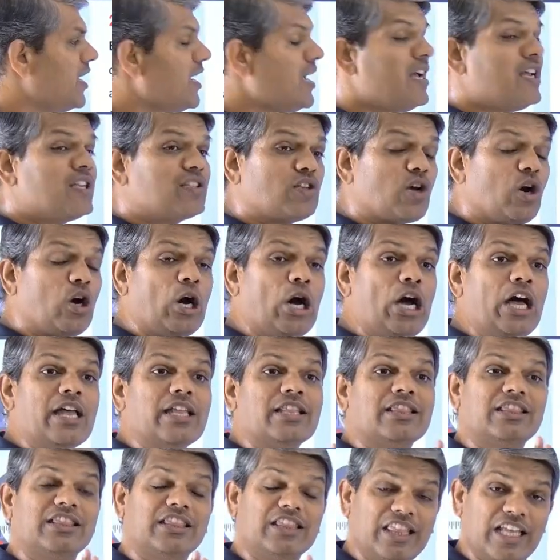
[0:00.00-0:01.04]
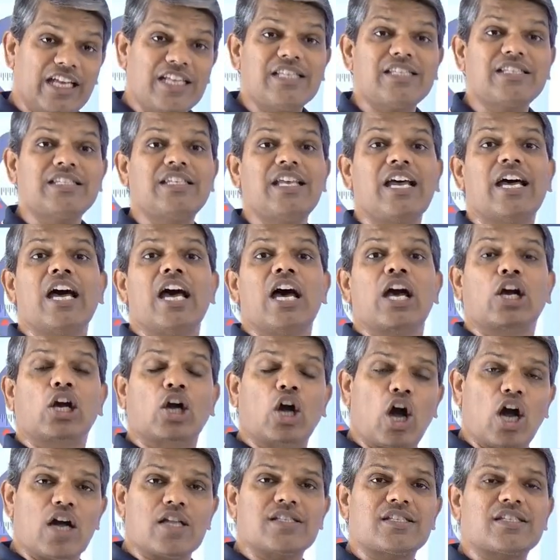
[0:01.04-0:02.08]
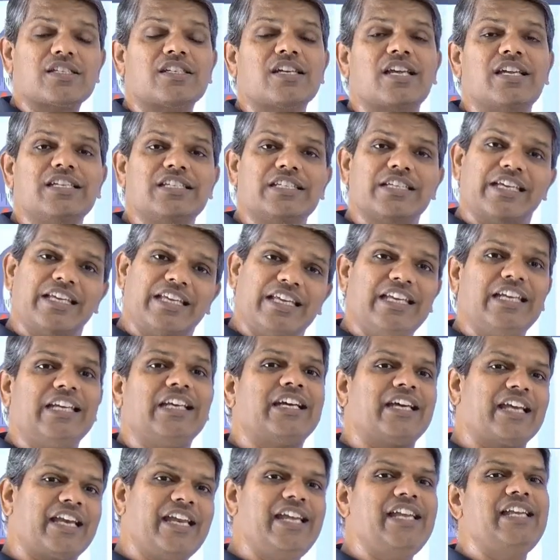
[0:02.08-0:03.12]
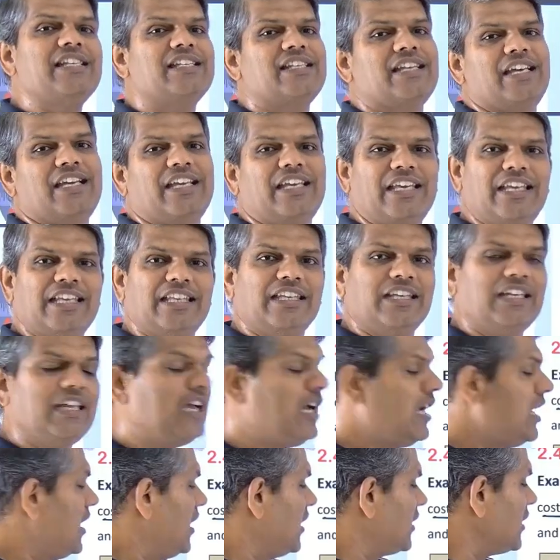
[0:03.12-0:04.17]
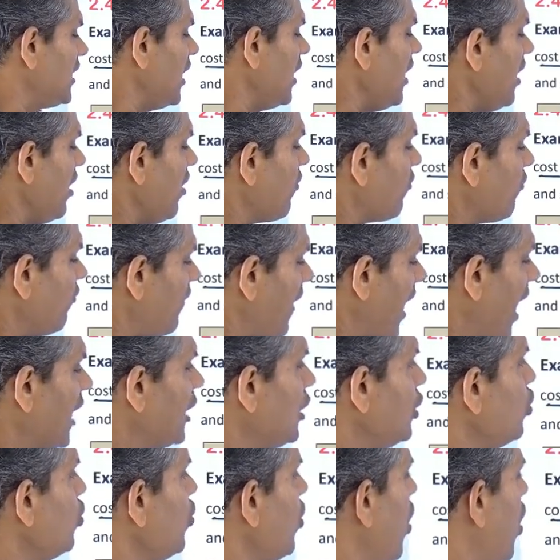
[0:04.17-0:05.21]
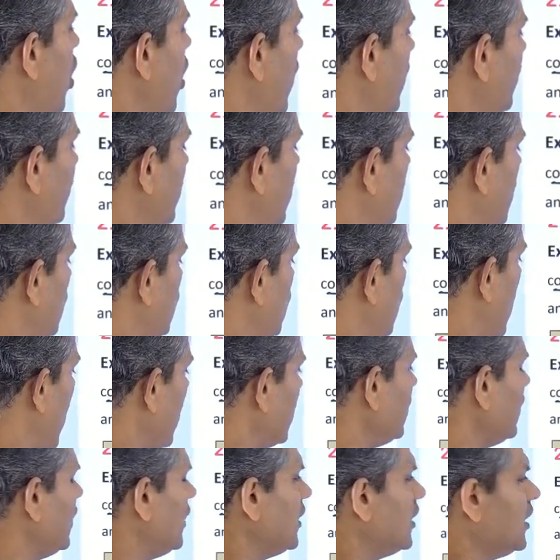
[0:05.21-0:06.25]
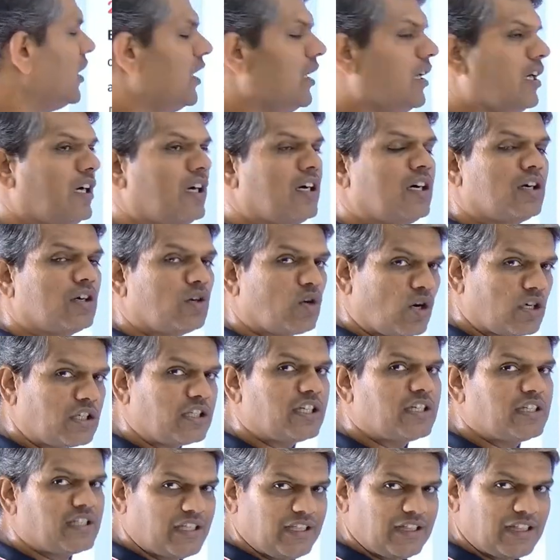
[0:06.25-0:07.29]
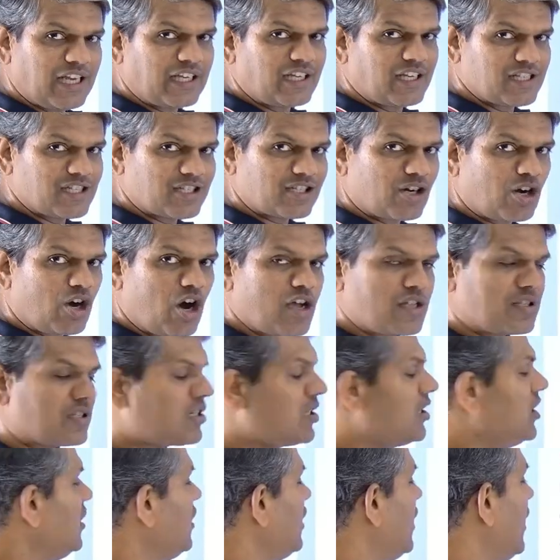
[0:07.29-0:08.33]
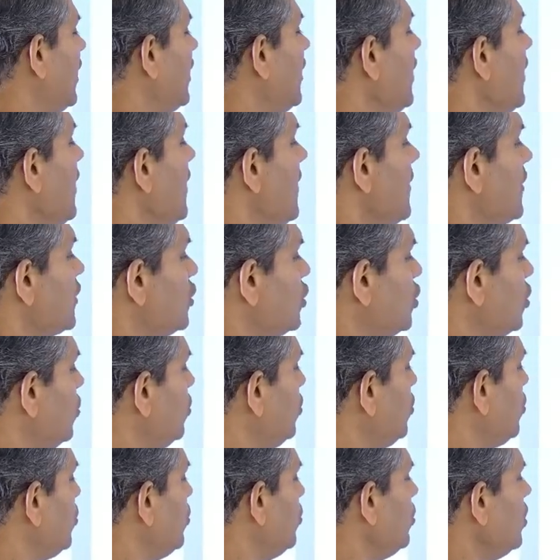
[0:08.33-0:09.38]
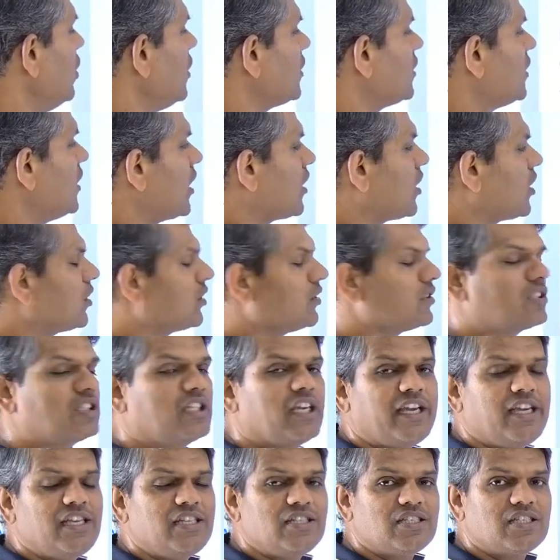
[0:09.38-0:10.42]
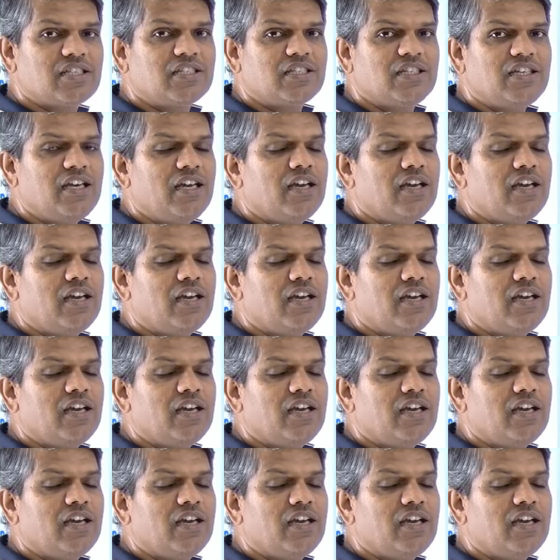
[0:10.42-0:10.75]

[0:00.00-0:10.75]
So this constant increase in the value of one quantity, that is cost here, due to the change in